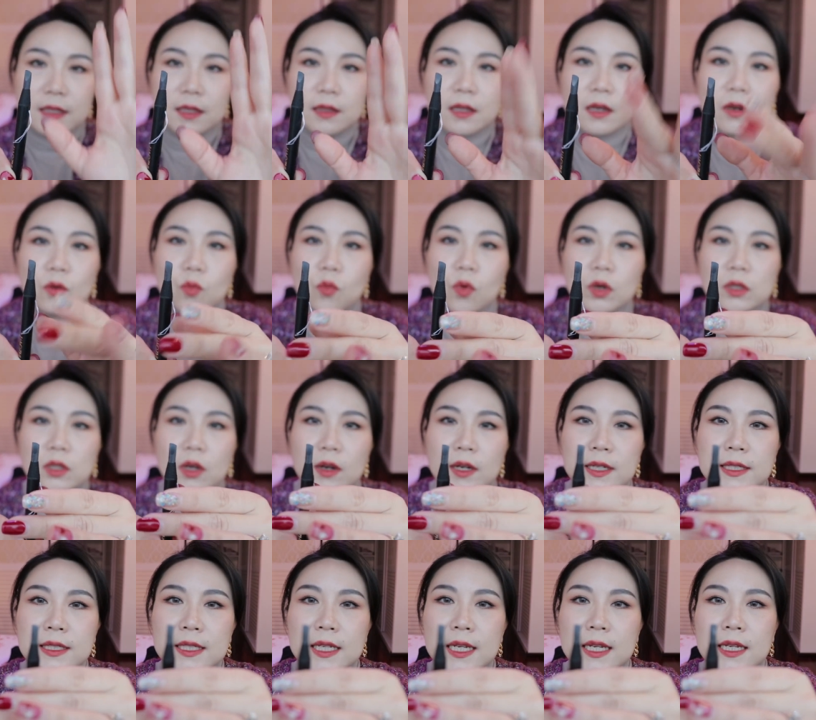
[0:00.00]
then what
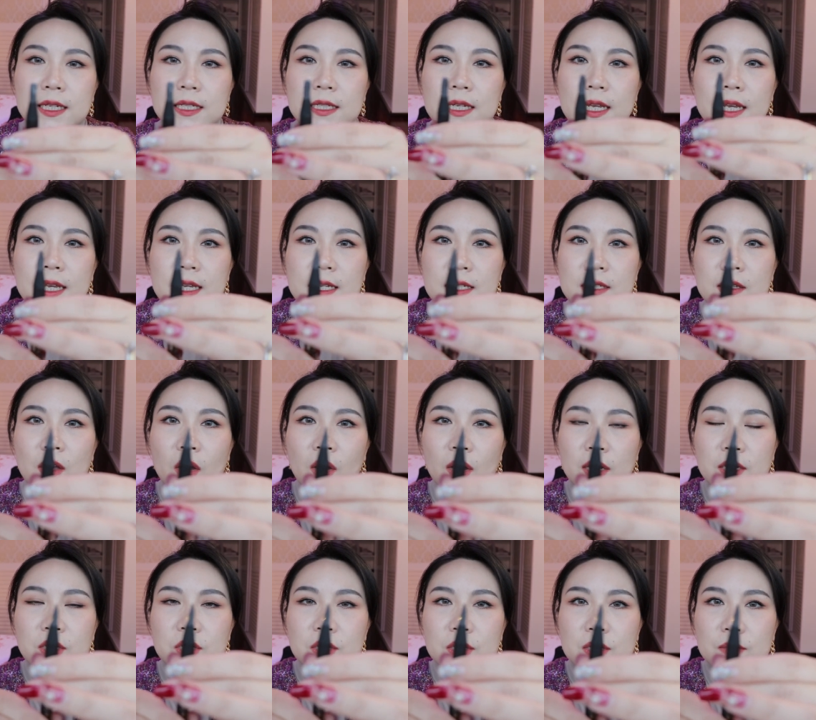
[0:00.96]
I did is
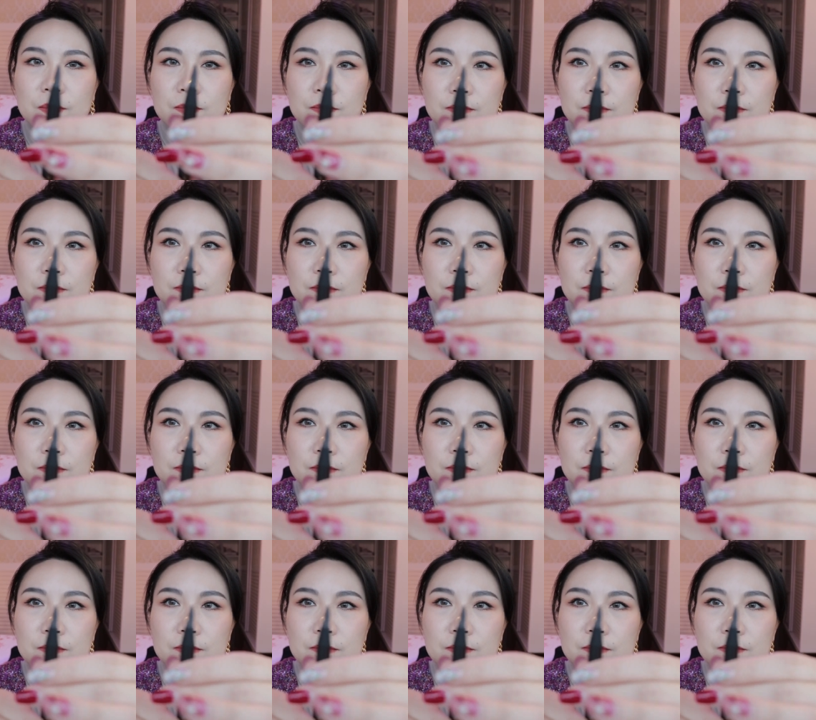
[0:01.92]
I just